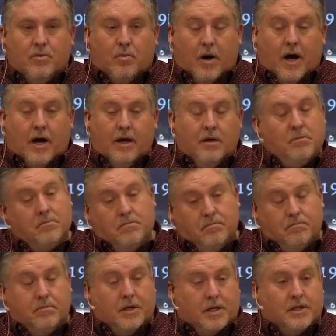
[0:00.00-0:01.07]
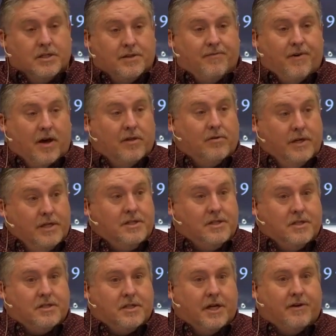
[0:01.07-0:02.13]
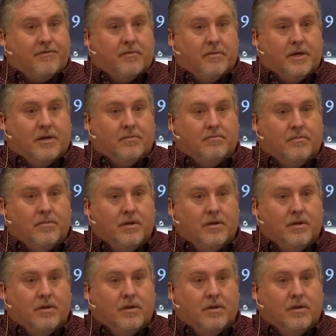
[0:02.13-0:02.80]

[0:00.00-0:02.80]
Why? Because the Father is distinct from him.